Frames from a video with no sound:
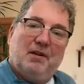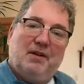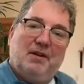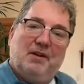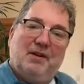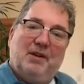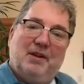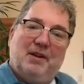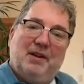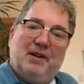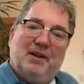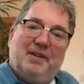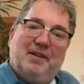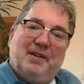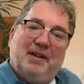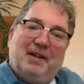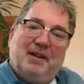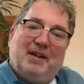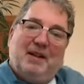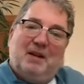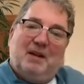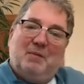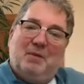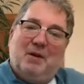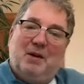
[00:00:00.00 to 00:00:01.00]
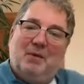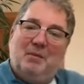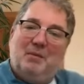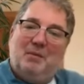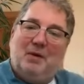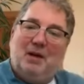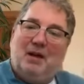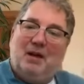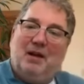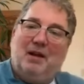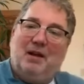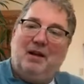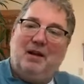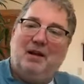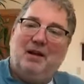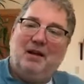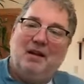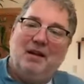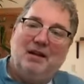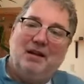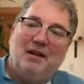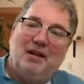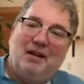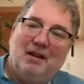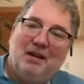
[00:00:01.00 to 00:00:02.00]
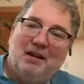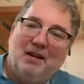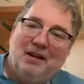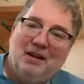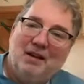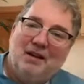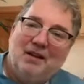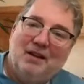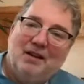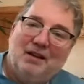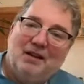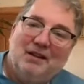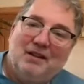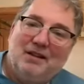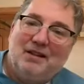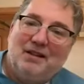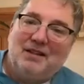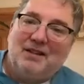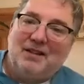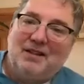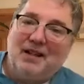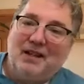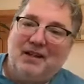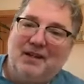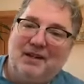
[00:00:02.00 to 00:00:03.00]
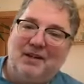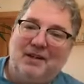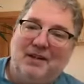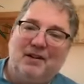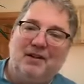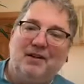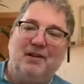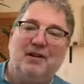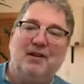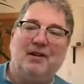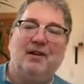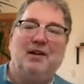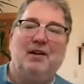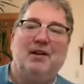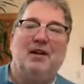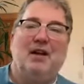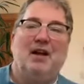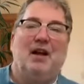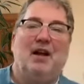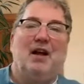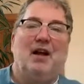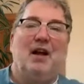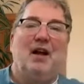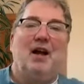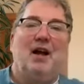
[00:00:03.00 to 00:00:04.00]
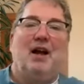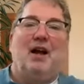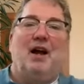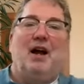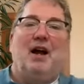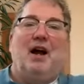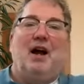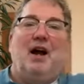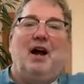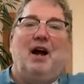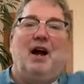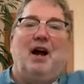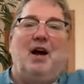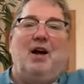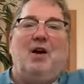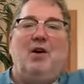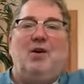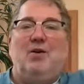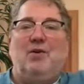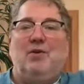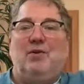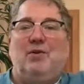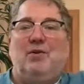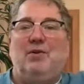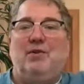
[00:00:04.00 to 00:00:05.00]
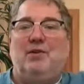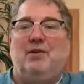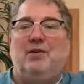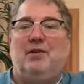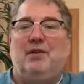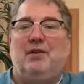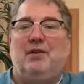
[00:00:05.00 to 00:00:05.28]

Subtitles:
Good, and then come on back to center. Out.